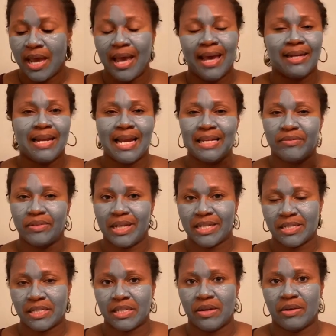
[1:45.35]
and not even
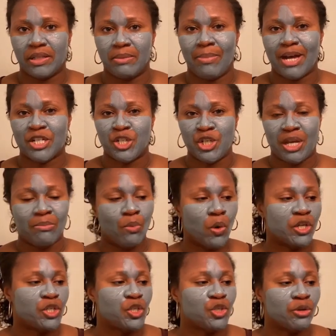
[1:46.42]
necessarily by Shea
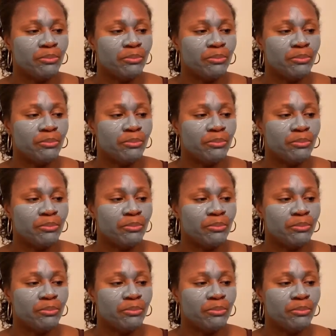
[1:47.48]
Moisture,